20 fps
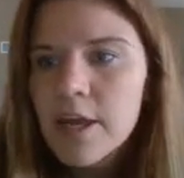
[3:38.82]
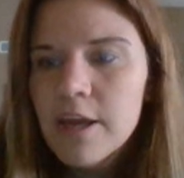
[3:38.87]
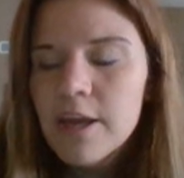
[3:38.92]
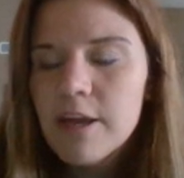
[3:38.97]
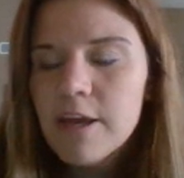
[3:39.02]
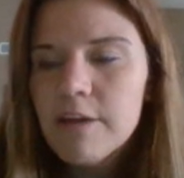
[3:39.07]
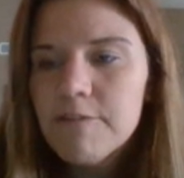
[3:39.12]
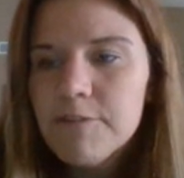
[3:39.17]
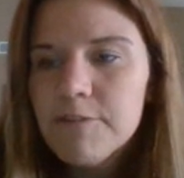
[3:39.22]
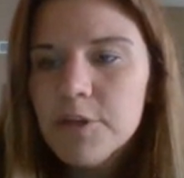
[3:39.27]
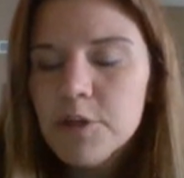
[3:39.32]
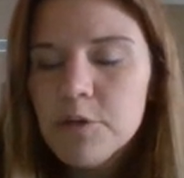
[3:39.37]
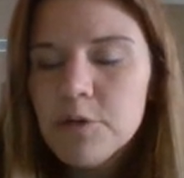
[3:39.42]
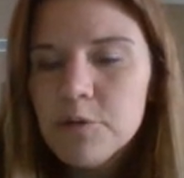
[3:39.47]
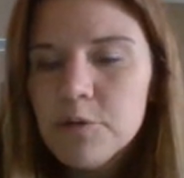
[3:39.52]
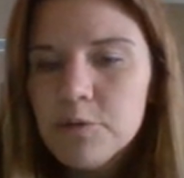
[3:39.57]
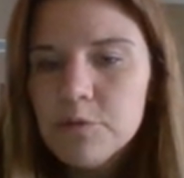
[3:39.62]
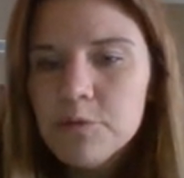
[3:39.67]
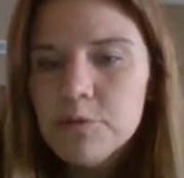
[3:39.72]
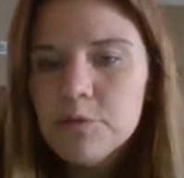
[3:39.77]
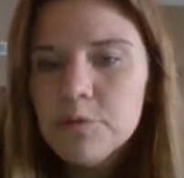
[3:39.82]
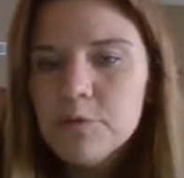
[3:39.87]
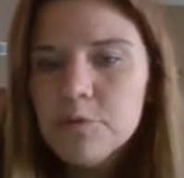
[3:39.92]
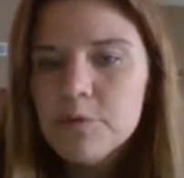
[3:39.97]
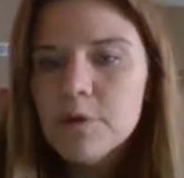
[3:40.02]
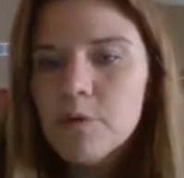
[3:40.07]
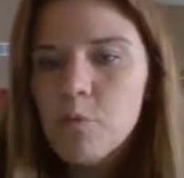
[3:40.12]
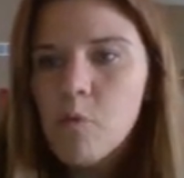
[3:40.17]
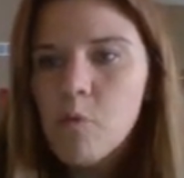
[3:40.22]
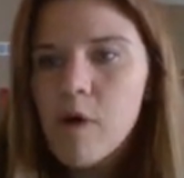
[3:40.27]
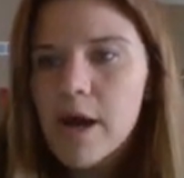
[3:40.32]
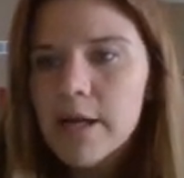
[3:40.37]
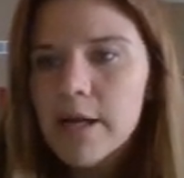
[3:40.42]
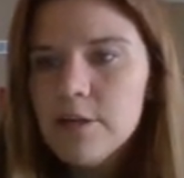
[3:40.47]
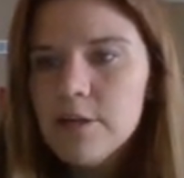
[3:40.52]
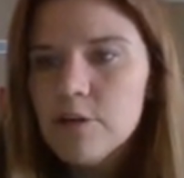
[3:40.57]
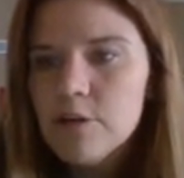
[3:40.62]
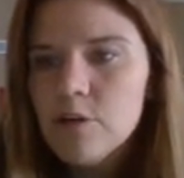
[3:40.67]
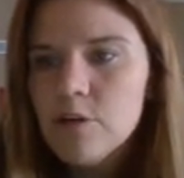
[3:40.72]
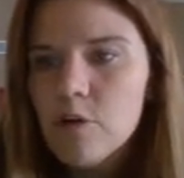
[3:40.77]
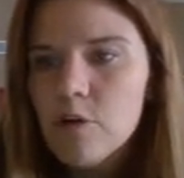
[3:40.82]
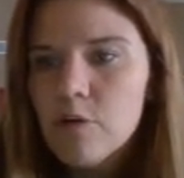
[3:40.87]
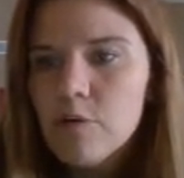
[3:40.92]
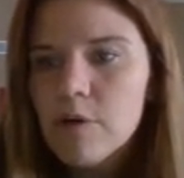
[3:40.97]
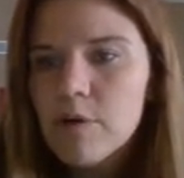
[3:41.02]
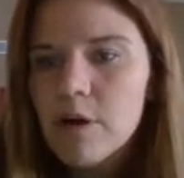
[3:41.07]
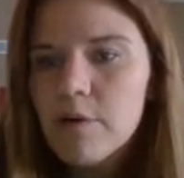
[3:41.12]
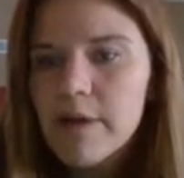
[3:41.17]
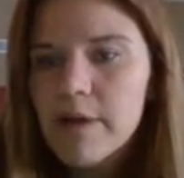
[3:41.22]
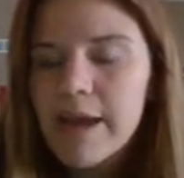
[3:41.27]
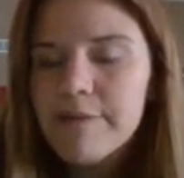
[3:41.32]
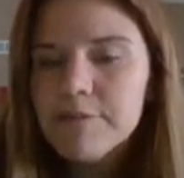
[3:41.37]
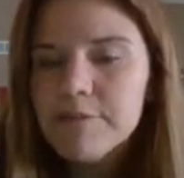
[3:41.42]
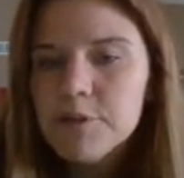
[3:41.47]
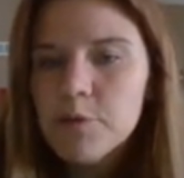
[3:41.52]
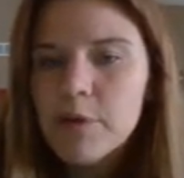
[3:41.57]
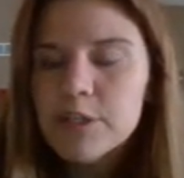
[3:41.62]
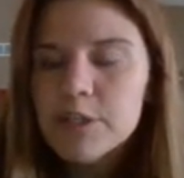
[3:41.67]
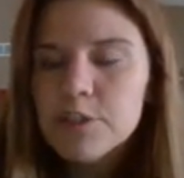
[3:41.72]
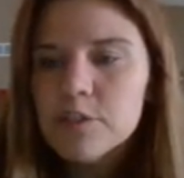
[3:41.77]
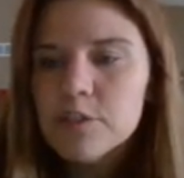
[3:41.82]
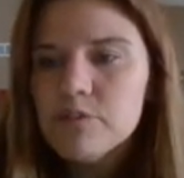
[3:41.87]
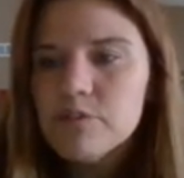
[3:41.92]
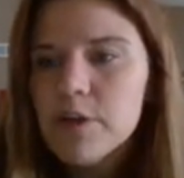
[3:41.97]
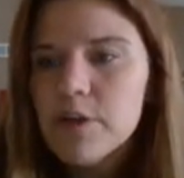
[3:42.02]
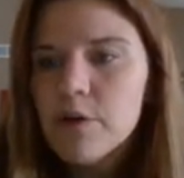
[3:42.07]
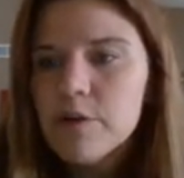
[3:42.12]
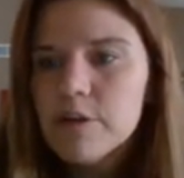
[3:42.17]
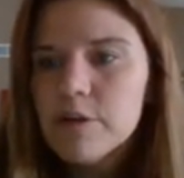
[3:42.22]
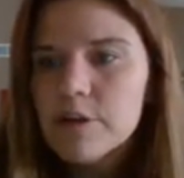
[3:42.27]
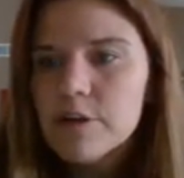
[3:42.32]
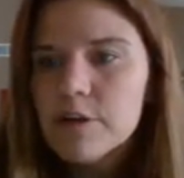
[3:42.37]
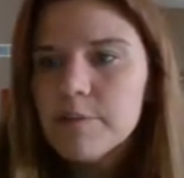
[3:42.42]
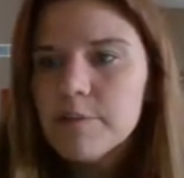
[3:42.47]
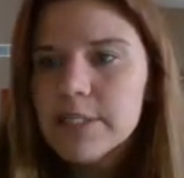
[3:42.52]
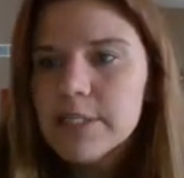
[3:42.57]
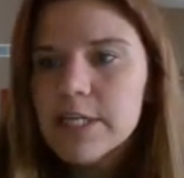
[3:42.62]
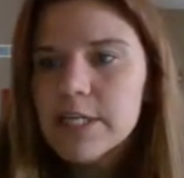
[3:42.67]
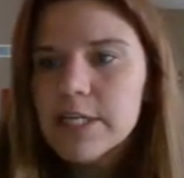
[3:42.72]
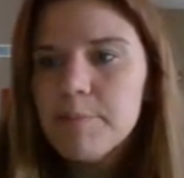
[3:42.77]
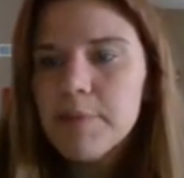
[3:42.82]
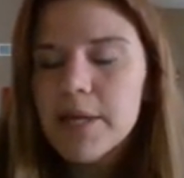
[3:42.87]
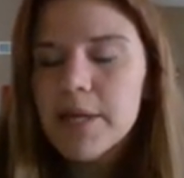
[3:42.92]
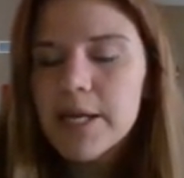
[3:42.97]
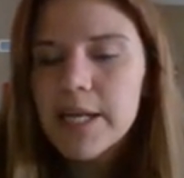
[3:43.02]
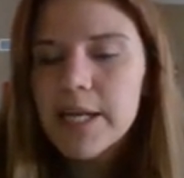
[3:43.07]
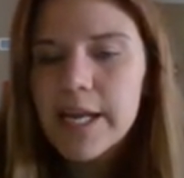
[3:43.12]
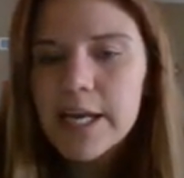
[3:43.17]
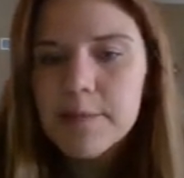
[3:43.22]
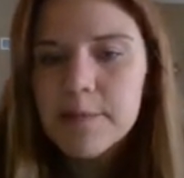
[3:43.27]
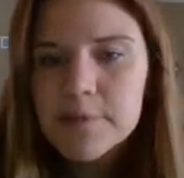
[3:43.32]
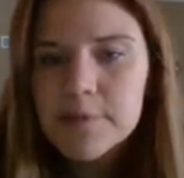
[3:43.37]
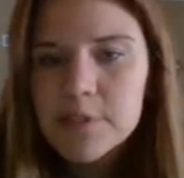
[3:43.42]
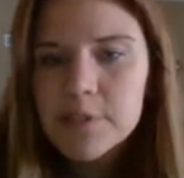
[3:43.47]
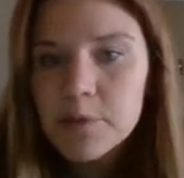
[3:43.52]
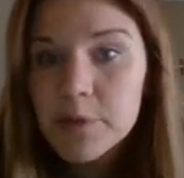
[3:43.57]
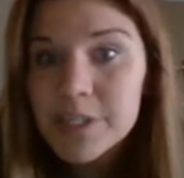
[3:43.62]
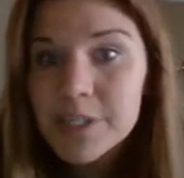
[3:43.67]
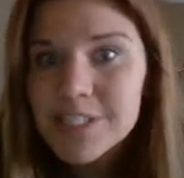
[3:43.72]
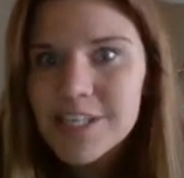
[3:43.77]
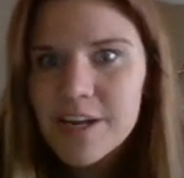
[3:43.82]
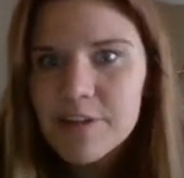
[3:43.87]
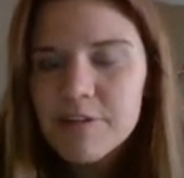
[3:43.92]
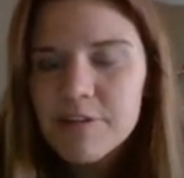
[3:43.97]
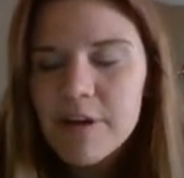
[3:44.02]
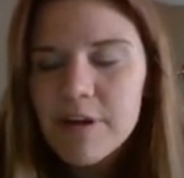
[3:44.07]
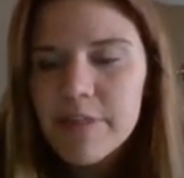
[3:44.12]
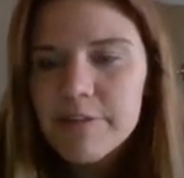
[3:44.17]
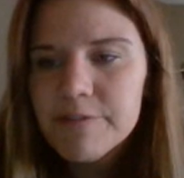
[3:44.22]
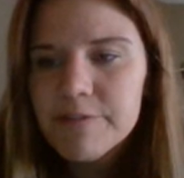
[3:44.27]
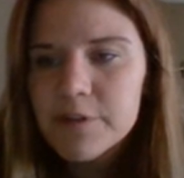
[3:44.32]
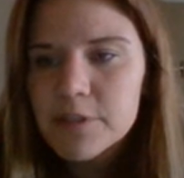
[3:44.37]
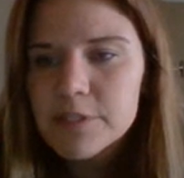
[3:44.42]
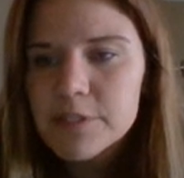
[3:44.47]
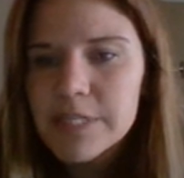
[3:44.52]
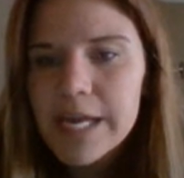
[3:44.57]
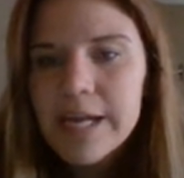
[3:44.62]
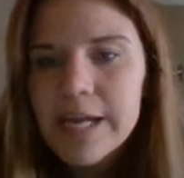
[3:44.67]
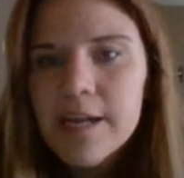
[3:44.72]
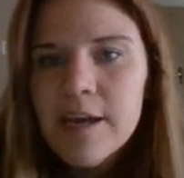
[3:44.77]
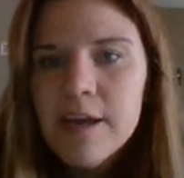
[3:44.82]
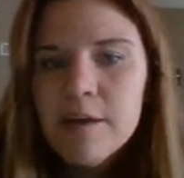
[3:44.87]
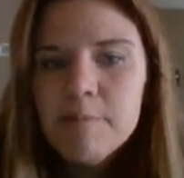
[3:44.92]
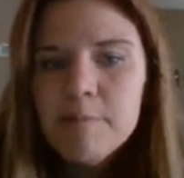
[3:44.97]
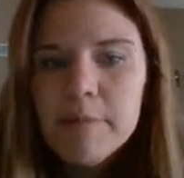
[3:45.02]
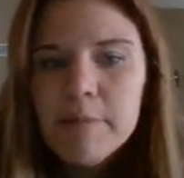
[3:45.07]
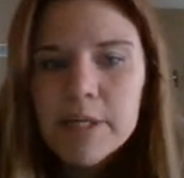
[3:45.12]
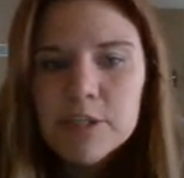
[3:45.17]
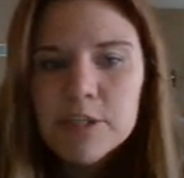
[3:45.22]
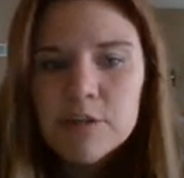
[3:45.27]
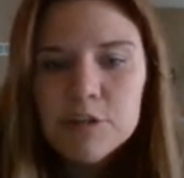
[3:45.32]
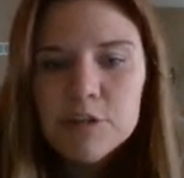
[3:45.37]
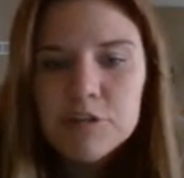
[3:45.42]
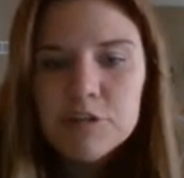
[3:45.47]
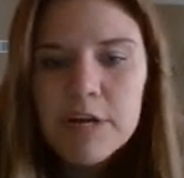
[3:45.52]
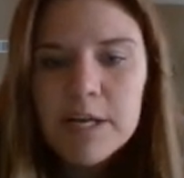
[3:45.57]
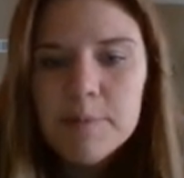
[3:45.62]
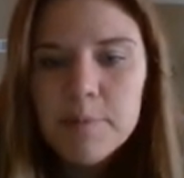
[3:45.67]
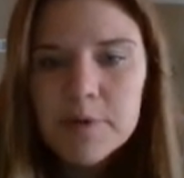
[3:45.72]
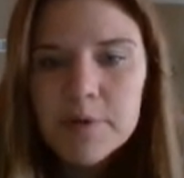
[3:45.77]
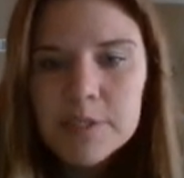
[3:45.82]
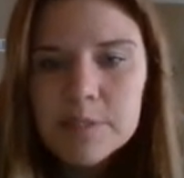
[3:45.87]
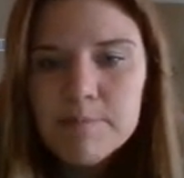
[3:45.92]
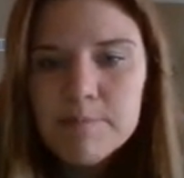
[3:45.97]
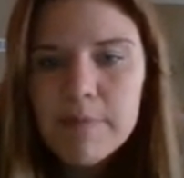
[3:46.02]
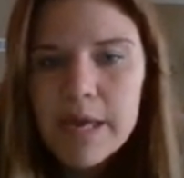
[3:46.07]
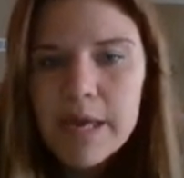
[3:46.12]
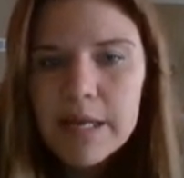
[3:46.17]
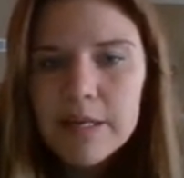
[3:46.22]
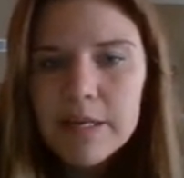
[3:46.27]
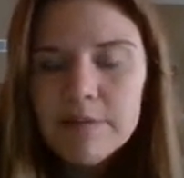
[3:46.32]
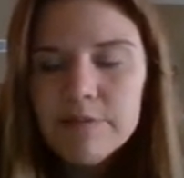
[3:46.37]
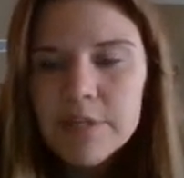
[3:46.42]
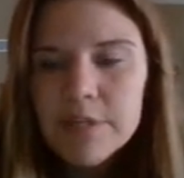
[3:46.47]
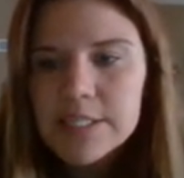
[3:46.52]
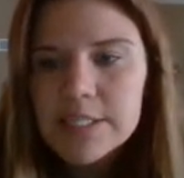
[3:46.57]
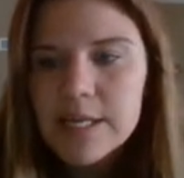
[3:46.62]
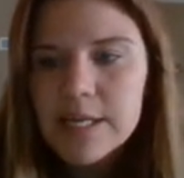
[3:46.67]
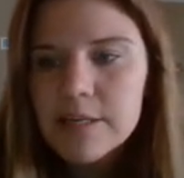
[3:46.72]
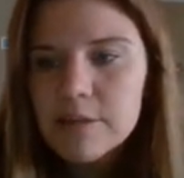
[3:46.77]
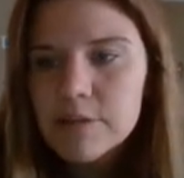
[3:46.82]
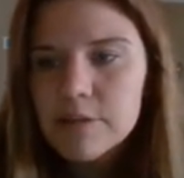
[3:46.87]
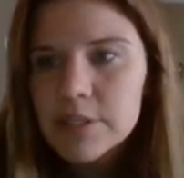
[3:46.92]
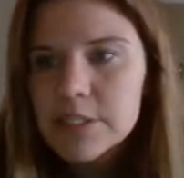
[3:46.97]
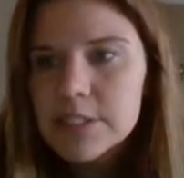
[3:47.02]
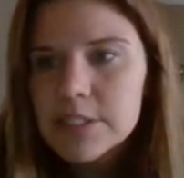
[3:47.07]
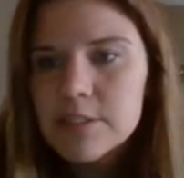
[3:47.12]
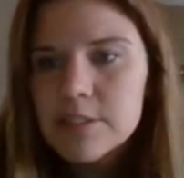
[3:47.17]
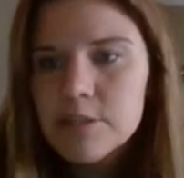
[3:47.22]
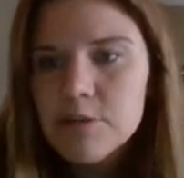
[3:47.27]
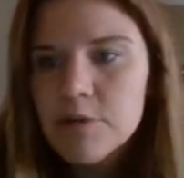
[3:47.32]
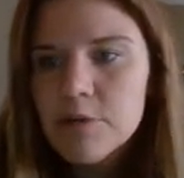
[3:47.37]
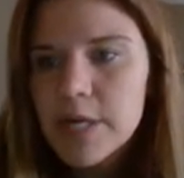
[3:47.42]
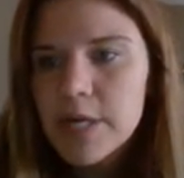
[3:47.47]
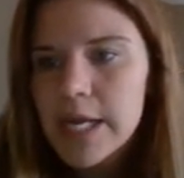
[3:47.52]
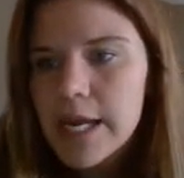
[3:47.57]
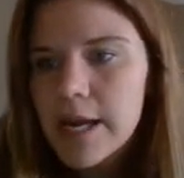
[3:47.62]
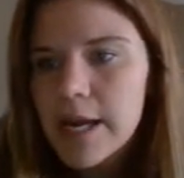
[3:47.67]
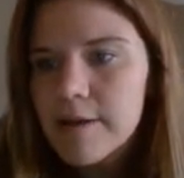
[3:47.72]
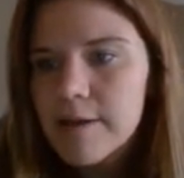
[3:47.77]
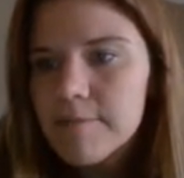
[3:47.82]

If you want, you can go, after you watch this video, you're going to be typing in animals that work together on the first slide. Make sure to try to put as many of these on your list as you can.